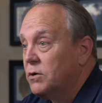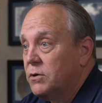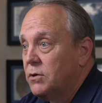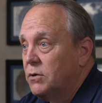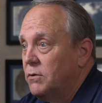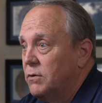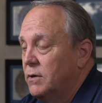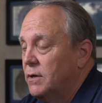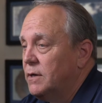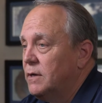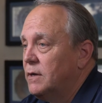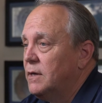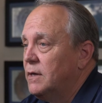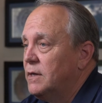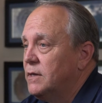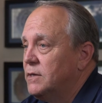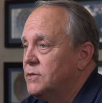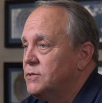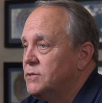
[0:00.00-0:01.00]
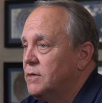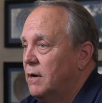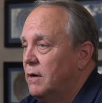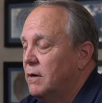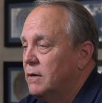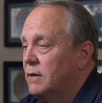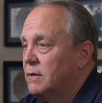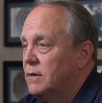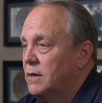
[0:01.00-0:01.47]
Curran is
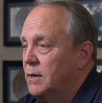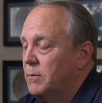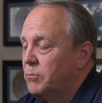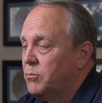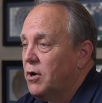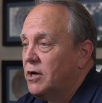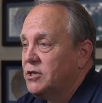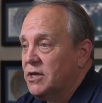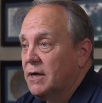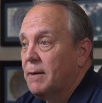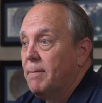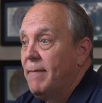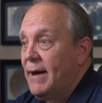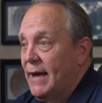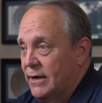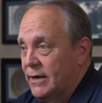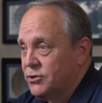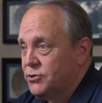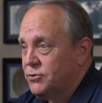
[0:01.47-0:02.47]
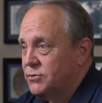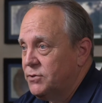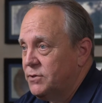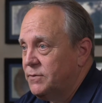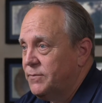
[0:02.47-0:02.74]
our project managers.